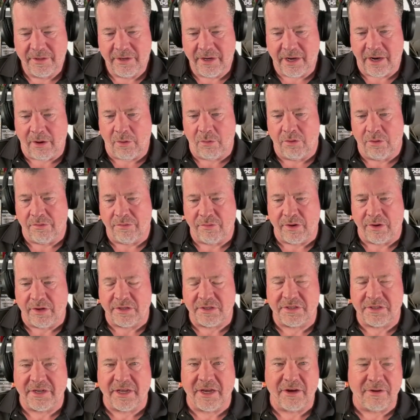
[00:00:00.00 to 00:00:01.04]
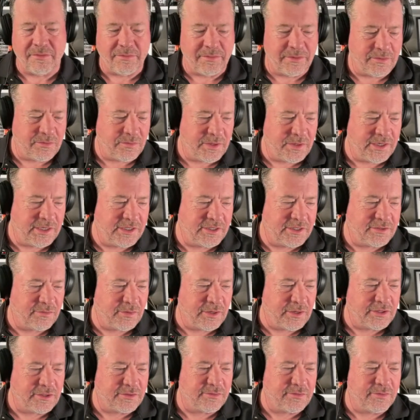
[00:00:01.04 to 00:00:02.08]
our friends now, but Wendy's
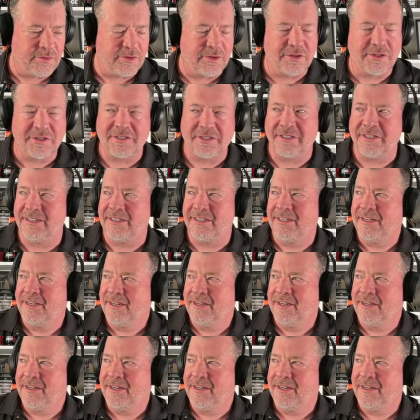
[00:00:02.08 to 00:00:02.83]
friends first, and